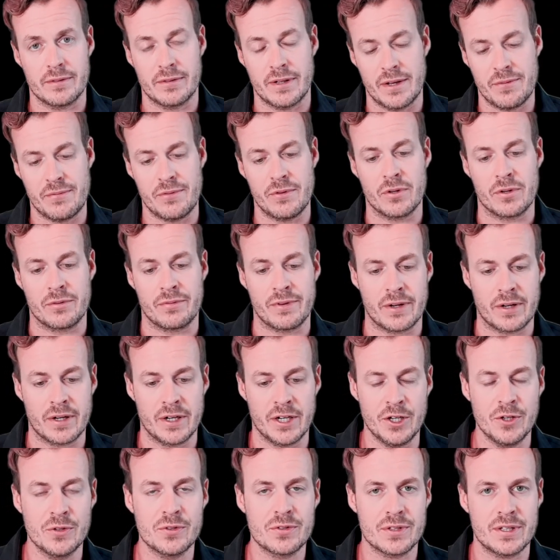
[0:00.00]
If you are very
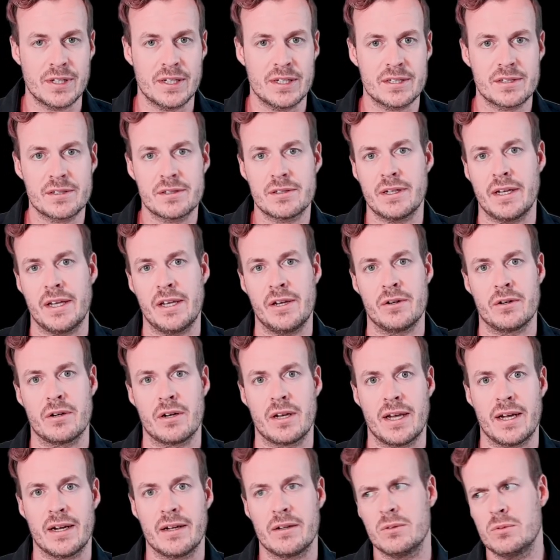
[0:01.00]
new to this and you're like,